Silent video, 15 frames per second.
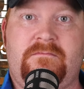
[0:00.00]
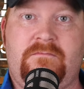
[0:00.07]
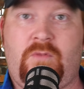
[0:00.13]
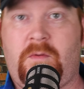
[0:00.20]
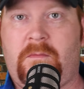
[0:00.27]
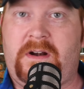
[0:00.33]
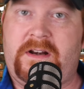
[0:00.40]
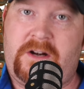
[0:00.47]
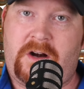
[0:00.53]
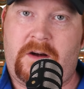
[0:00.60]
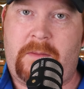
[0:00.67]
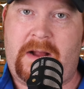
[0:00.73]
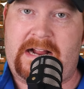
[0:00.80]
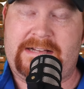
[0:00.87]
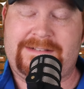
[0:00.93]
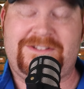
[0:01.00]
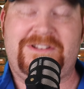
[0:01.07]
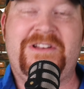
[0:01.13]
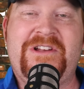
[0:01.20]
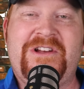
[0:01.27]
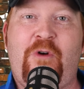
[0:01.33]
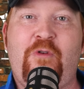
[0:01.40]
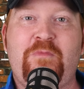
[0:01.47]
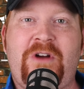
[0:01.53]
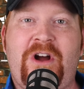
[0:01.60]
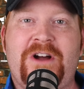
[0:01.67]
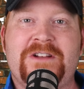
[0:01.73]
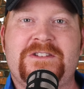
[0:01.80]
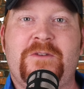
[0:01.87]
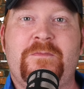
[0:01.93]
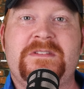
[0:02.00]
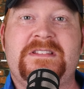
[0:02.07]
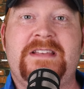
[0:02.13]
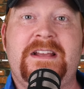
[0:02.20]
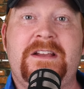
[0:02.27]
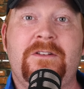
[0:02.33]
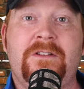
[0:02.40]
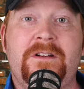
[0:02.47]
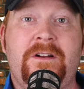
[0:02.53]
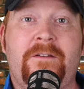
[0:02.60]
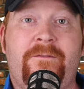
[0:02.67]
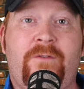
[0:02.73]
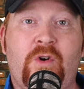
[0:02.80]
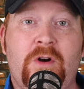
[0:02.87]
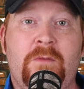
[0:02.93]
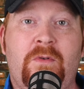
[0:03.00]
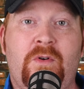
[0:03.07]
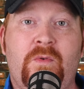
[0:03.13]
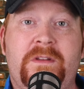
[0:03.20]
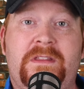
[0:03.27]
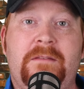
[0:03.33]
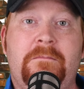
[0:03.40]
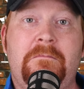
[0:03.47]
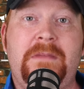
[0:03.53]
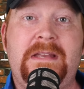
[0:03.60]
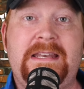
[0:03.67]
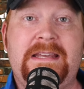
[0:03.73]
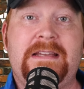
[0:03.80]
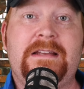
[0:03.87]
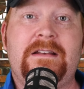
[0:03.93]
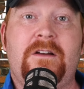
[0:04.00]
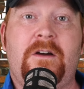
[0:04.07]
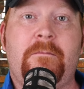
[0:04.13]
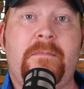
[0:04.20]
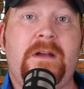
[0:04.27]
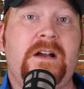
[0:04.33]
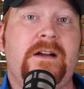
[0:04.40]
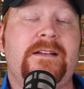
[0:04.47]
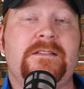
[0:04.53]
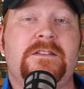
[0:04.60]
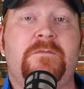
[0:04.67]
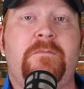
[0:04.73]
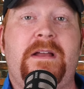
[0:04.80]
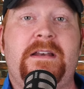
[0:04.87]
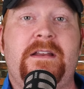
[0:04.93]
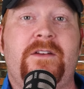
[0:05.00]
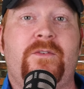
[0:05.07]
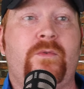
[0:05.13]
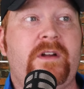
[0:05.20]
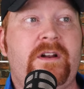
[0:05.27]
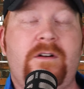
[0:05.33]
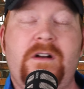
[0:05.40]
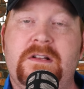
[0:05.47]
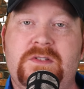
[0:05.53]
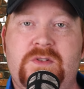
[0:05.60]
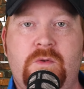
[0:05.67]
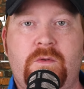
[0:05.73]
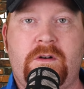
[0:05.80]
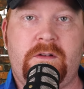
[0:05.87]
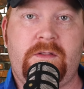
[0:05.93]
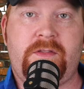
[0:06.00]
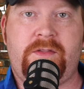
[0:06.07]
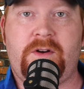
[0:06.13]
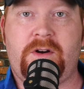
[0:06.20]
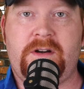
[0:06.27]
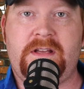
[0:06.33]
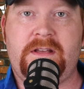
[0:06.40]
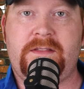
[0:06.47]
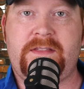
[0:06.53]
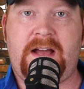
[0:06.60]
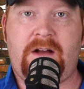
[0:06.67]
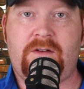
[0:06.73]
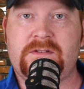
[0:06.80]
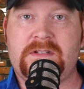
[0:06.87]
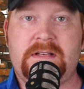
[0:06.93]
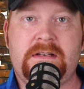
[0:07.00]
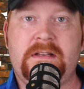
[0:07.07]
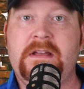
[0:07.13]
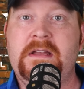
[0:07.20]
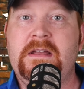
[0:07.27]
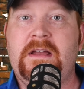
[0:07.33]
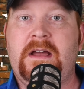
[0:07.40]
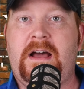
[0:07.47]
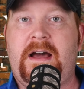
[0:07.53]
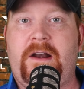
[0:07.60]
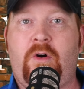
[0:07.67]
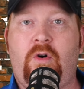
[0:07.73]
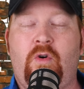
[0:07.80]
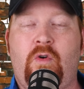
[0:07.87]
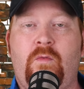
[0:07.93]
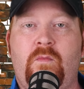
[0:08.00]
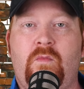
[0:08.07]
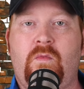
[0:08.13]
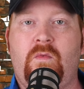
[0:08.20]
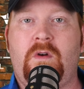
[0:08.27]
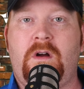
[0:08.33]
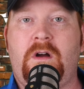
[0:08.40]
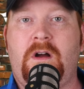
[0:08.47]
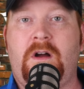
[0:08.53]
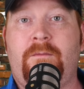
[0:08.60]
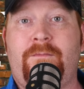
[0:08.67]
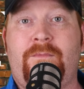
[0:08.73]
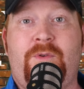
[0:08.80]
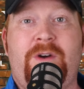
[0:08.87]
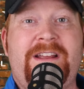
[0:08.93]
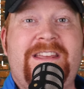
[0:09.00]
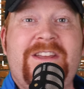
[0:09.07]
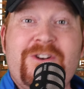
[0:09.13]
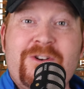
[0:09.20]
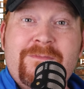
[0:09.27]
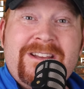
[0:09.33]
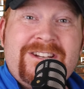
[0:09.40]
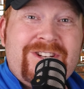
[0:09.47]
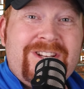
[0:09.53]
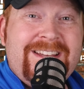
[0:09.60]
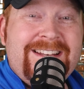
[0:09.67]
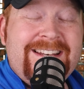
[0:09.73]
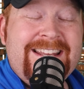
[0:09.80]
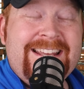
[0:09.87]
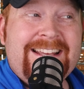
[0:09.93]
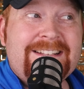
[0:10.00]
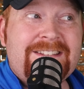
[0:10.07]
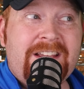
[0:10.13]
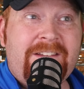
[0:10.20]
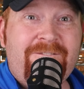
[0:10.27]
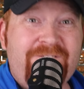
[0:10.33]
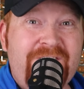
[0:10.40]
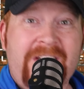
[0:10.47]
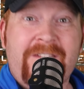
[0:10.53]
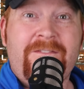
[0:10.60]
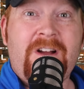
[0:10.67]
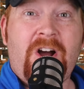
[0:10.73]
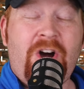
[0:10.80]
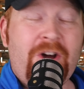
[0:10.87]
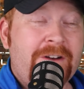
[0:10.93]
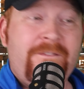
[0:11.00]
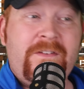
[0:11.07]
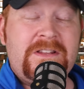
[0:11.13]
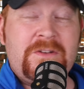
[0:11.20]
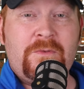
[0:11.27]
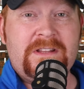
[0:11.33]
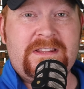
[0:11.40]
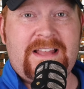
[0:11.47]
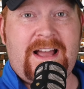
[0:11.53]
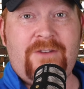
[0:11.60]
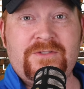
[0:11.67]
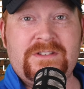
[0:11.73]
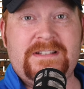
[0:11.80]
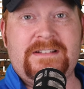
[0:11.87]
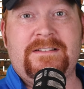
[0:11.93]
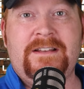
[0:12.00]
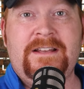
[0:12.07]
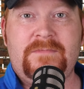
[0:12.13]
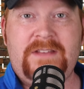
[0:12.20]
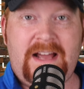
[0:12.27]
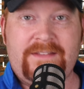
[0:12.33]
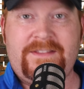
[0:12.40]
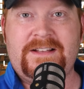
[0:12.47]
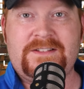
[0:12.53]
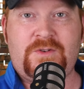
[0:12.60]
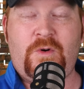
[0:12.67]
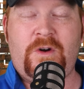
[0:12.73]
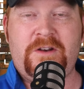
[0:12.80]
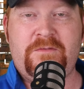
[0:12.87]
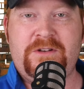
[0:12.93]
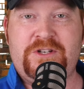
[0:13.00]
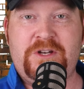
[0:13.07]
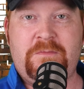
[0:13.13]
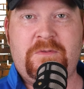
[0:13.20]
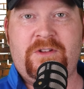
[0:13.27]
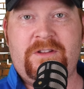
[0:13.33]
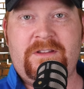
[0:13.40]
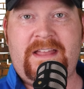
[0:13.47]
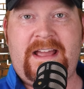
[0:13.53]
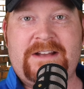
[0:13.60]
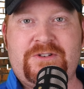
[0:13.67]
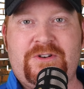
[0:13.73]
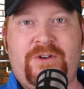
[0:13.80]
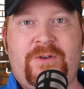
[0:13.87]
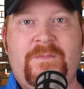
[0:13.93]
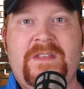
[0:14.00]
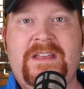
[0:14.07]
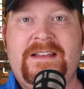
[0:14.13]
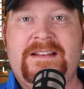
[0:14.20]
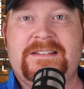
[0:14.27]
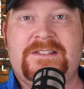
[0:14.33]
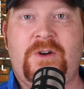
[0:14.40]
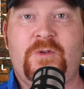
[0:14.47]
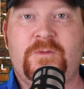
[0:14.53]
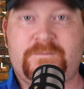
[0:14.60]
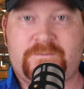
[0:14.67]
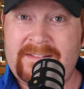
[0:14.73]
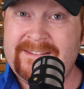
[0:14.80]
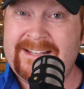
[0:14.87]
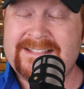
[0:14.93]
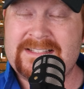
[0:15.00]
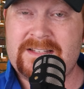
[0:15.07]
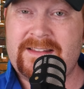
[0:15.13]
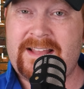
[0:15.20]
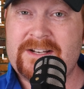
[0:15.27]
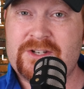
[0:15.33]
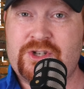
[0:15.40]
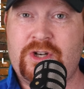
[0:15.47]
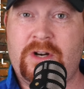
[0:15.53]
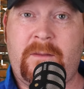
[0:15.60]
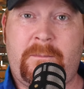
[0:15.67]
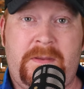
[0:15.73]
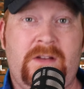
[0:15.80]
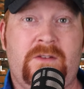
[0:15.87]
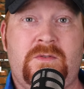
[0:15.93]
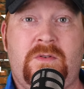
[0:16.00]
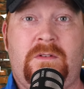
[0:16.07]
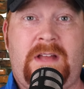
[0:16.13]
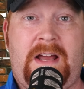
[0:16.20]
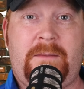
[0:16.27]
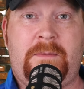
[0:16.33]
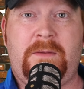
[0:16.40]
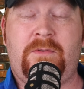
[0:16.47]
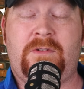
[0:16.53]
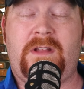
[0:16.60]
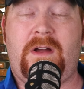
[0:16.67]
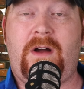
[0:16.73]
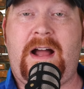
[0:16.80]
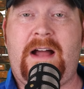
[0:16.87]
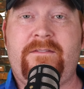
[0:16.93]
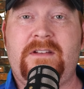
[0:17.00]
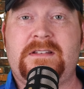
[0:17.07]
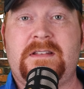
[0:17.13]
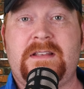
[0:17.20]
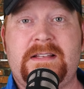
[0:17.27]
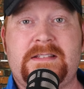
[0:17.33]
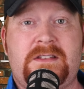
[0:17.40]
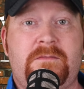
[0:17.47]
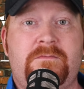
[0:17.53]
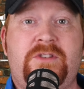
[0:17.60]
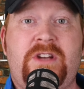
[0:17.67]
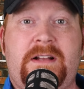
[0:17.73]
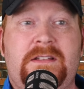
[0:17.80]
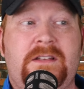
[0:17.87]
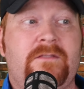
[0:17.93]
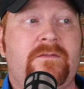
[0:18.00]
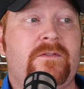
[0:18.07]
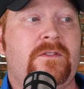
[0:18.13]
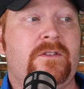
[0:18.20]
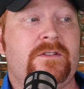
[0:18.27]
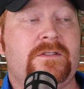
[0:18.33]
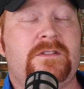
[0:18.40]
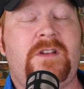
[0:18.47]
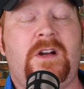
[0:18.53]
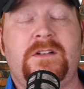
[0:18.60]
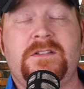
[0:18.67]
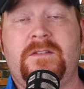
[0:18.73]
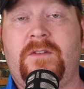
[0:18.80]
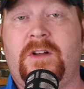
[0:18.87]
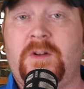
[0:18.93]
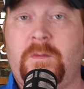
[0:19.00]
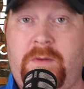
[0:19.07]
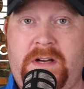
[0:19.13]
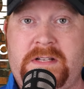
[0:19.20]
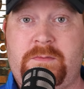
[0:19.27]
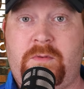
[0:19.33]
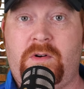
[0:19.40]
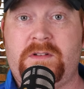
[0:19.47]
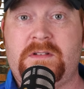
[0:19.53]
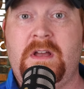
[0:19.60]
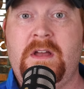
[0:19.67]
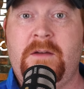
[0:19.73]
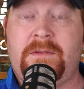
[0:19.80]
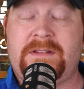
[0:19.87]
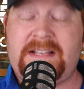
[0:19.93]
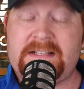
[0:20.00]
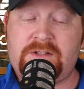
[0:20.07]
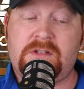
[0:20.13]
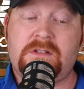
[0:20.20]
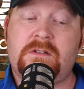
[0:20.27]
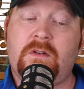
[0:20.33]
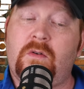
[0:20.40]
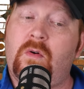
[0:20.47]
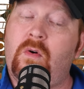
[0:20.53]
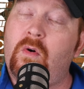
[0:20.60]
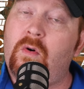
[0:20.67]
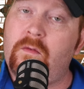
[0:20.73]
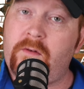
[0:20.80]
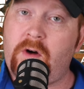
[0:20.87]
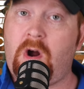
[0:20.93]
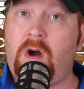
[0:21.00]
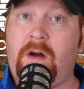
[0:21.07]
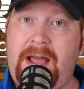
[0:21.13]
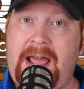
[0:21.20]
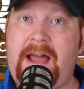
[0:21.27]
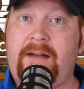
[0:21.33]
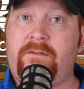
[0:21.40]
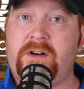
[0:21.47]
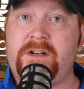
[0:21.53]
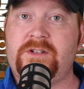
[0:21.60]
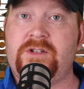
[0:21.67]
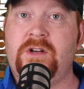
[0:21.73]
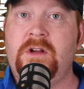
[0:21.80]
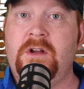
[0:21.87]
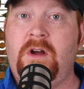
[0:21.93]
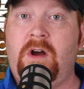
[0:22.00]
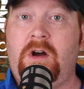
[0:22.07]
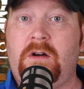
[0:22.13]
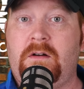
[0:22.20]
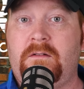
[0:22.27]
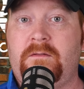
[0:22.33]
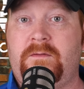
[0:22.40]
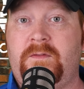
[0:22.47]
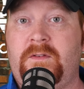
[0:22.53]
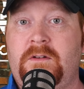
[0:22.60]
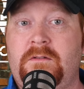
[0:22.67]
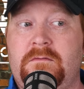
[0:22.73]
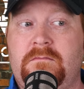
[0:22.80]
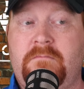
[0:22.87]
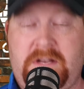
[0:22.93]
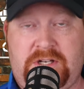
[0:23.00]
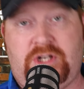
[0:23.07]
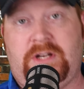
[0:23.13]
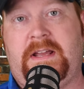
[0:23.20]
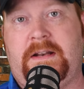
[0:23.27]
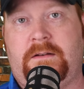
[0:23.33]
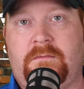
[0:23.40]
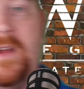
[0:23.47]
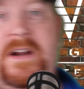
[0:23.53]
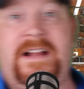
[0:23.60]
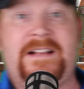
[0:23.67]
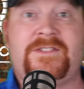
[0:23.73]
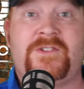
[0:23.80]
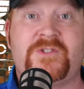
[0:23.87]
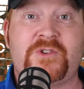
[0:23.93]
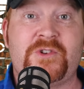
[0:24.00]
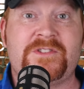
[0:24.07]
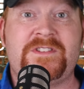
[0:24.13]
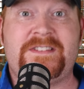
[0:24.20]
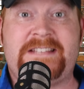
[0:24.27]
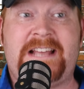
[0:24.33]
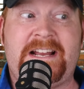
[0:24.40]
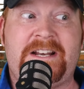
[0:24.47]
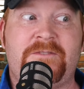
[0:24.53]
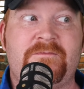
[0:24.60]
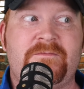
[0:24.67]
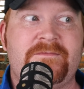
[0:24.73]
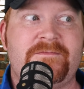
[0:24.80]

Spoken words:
More money in our pockets. Home costs are particularly affordable, with the median American spending right around $230,000 on a home. Right here in Michigan, it's like $151,000. Yeah, that's quite a bit cheaper than the national. So that should appeal to a lot of people. Now, obviously, that's subjective. There's tons of other price points, but that's just the overall average of Michigan. All right, guys. So it's decided.